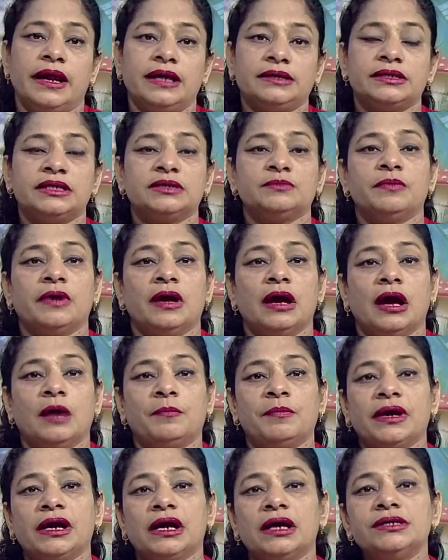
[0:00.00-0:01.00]
Next is
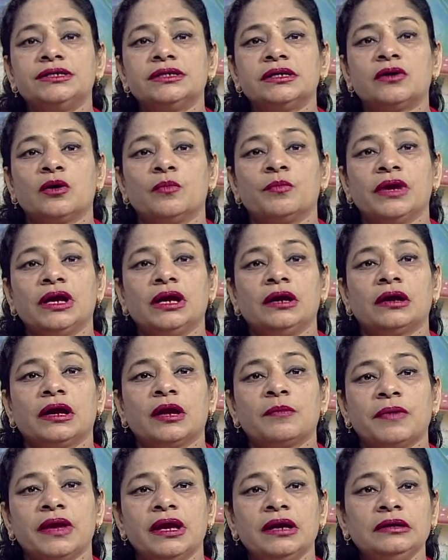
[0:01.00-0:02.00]
apiculture or
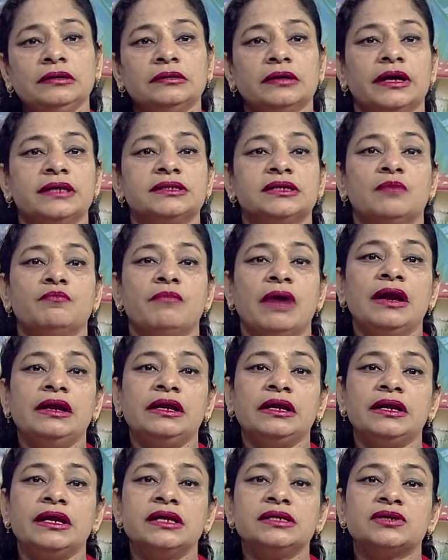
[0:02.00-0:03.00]
beekeeping is the
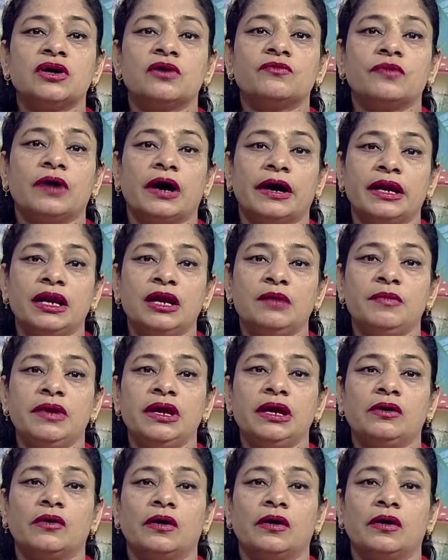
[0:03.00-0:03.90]
maintenance of honeybee